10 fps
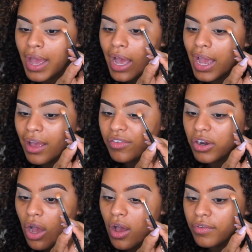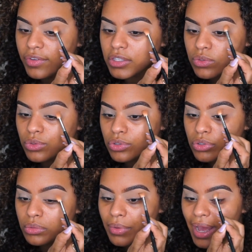I have an office
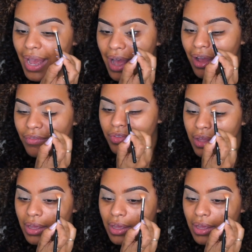room, I have